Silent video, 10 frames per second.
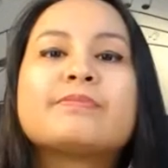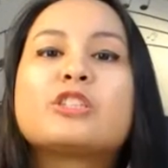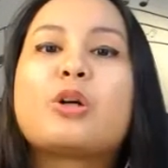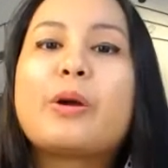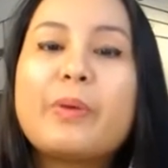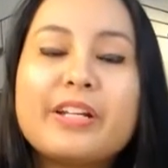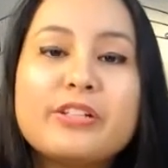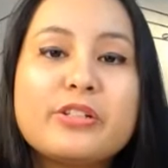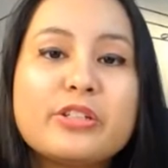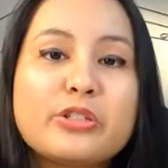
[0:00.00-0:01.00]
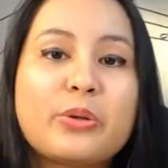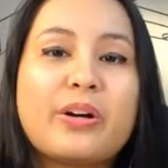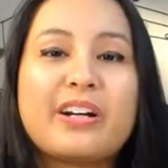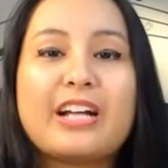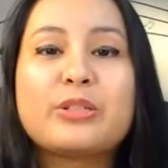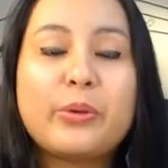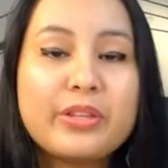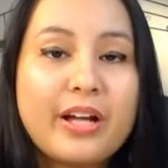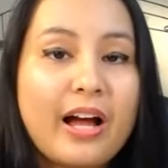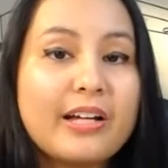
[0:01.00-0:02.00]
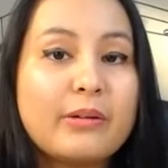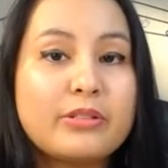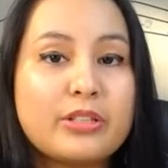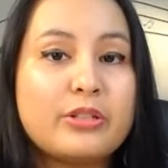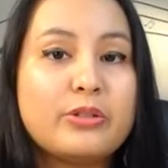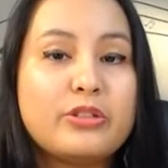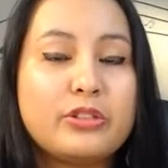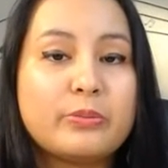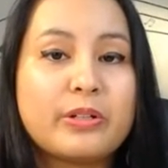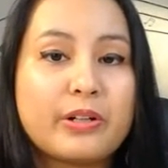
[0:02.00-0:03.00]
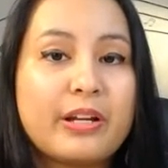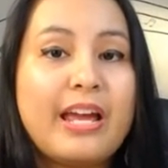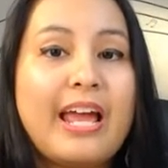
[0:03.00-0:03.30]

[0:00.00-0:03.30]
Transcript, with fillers: So I went into the store, I told the guy I was a YouTuber,